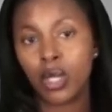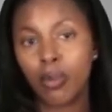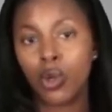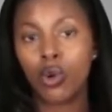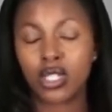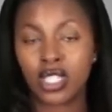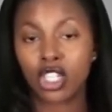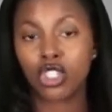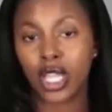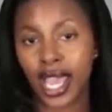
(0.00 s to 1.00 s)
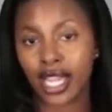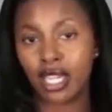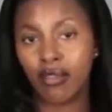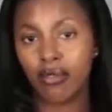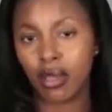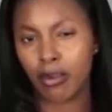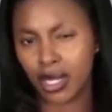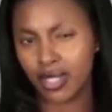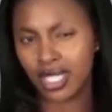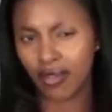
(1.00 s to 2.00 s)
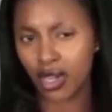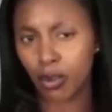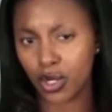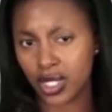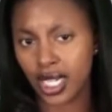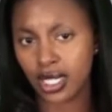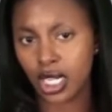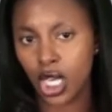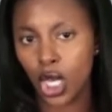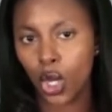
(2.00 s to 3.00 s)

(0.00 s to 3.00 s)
people who are sexually active, about 70%,